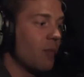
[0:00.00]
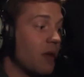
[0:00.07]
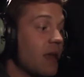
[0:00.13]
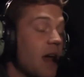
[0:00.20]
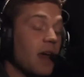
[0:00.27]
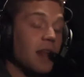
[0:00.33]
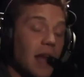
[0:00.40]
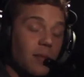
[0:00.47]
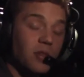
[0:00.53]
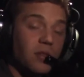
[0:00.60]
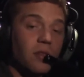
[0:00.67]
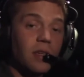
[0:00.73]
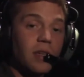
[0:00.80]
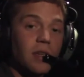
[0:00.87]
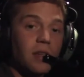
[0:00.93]
But yeah, it
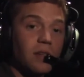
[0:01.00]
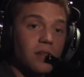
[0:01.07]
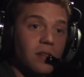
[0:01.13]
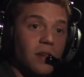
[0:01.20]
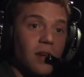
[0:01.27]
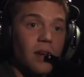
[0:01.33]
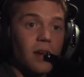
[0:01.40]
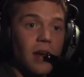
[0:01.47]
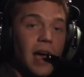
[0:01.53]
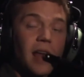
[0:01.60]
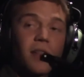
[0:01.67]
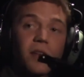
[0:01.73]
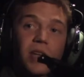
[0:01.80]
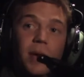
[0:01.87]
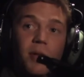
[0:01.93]
absolutely is uh,
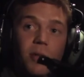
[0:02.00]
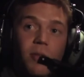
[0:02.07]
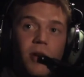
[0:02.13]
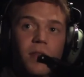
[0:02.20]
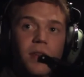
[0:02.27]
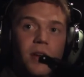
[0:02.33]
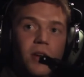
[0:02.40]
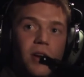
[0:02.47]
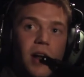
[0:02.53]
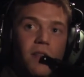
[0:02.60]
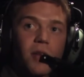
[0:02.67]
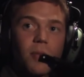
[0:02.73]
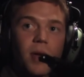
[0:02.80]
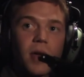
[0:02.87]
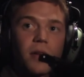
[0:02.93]
highly incumbent upon the aircraft
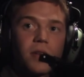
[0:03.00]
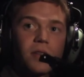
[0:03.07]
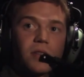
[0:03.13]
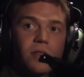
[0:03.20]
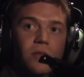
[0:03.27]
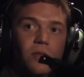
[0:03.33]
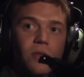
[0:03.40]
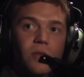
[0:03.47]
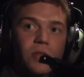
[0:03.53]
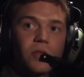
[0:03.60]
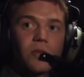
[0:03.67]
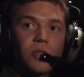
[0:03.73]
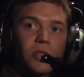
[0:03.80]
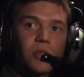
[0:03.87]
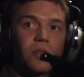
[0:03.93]
commander to
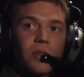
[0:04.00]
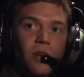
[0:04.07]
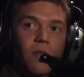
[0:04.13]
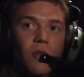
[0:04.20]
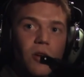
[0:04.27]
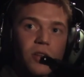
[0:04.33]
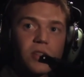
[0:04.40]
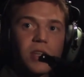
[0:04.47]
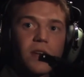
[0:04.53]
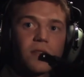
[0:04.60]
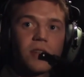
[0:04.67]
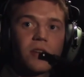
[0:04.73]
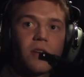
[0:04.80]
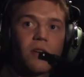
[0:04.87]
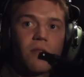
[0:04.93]
to ensure the overall
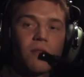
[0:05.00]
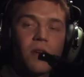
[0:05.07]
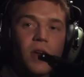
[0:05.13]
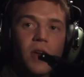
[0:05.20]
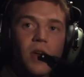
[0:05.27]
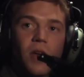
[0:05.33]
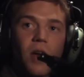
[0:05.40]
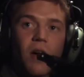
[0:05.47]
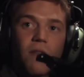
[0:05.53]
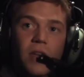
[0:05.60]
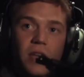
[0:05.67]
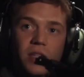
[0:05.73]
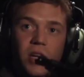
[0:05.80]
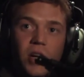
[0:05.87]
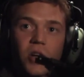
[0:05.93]
safety of of
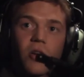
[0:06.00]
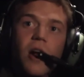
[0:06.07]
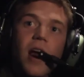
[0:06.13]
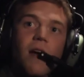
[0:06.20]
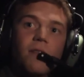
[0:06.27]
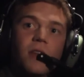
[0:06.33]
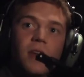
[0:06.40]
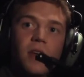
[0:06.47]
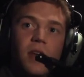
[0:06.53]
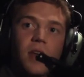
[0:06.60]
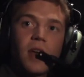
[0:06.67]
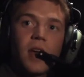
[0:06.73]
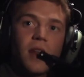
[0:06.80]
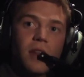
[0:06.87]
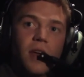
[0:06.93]
his aircraft,
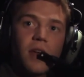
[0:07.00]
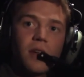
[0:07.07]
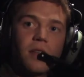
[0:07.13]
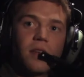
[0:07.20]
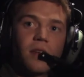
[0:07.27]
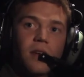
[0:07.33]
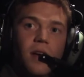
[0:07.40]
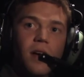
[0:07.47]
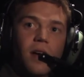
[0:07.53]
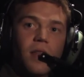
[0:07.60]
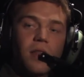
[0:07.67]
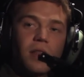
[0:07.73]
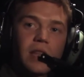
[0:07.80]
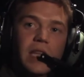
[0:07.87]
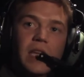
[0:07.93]
and then the uh,
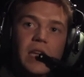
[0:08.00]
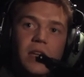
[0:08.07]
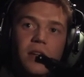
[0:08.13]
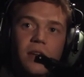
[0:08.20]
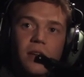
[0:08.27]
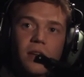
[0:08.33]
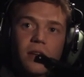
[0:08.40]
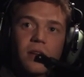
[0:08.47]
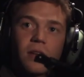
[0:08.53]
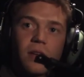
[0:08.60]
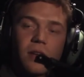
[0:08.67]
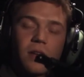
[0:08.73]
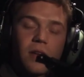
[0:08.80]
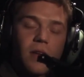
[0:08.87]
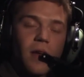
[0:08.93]
the lead
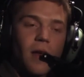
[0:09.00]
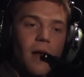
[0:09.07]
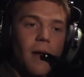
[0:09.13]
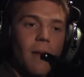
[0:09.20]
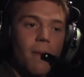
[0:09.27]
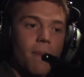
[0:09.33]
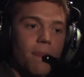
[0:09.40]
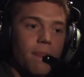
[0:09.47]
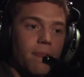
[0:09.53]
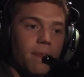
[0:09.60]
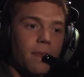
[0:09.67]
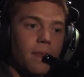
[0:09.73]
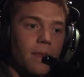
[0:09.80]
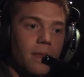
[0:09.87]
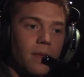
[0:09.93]
um,
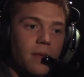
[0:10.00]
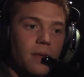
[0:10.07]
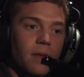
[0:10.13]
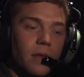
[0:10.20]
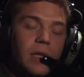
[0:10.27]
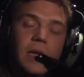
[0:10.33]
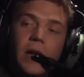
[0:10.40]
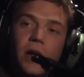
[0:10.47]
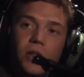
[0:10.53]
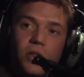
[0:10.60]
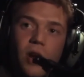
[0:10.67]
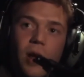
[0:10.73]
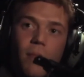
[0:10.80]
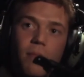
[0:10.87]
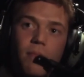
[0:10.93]
the lead
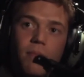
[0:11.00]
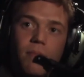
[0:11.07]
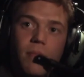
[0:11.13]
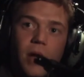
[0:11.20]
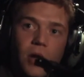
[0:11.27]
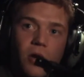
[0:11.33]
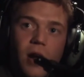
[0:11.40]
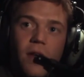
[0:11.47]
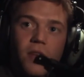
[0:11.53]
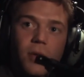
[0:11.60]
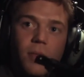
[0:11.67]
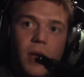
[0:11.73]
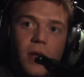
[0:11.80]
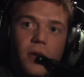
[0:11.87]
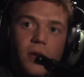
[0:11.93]
airdrop aircraft
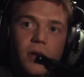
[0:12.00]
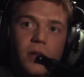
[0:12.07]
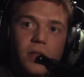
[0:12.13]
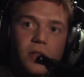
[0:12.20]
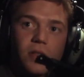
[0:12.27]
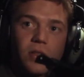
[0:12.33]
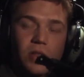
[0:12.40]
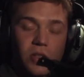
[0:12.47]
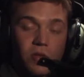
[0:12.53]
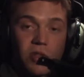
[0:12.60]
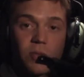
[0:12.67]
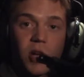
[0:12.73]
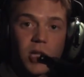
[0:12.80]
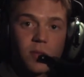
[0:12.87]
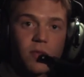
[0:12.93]
commander is is
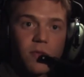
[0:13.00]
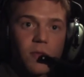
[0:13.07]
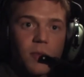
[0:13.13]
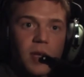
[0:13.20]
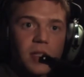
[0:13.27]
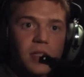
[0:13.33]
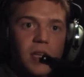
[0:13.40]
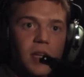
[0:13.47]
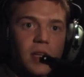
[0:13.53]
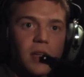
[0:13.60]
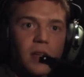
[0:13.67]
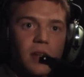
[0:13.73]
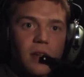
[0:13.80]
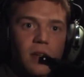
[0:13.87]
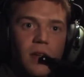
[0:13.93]
responsible for
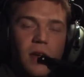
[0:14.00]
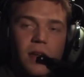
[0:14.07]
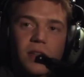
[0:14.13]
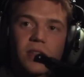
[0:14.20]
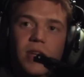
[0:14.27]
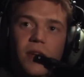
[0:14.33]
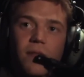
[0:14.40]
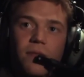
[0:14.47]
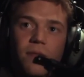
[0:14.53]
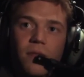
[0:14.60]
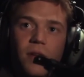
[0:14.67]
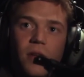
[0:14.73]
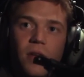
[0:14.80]
maintaining uh, safe